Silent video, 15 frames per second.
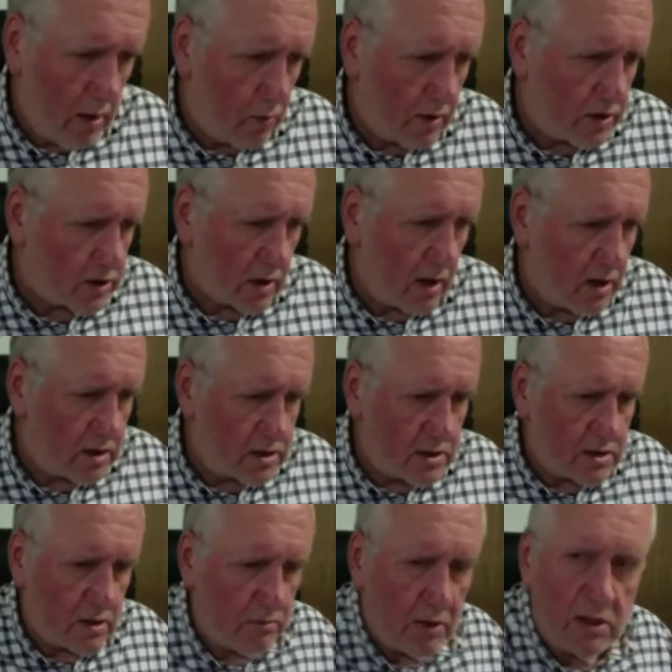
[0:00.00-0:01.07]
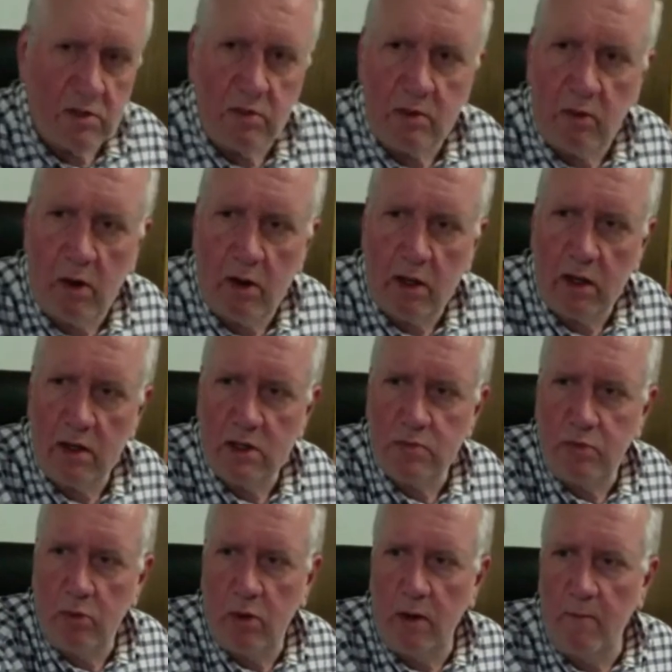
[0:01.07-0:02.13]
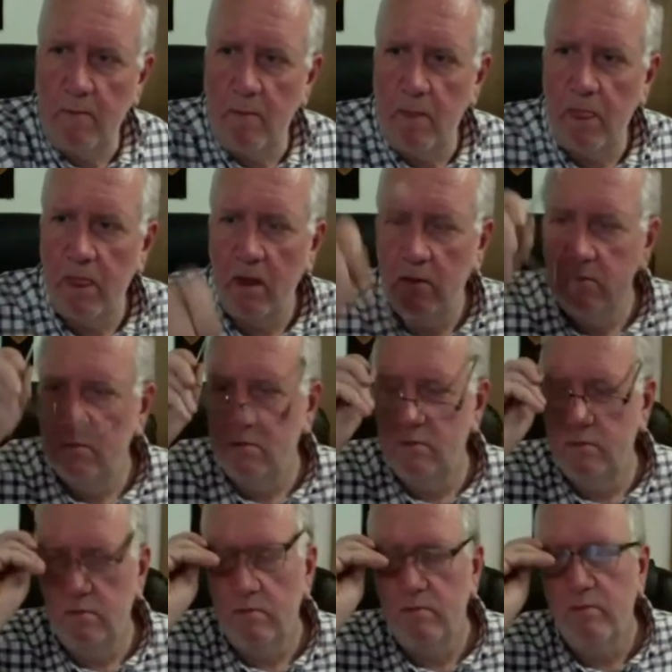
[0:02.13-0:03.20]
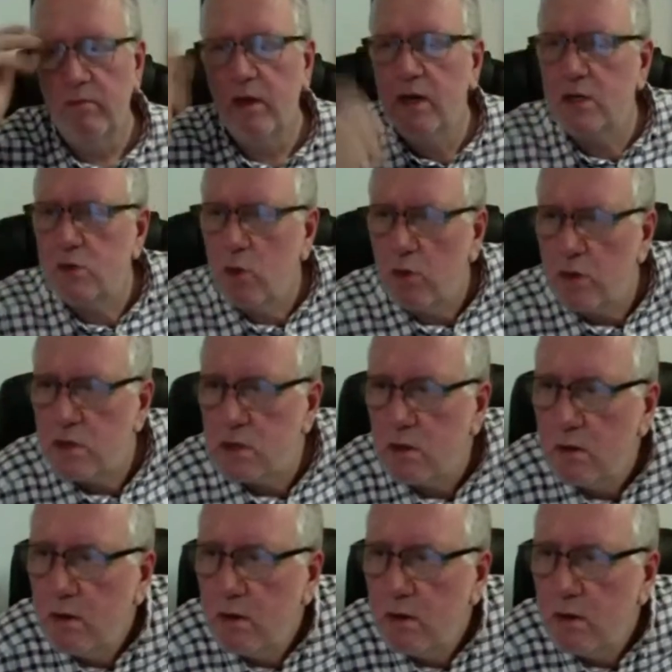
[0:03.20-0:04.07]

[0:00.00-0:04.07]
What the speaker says: which glasses I'm meant to be wearing at this point. These ones.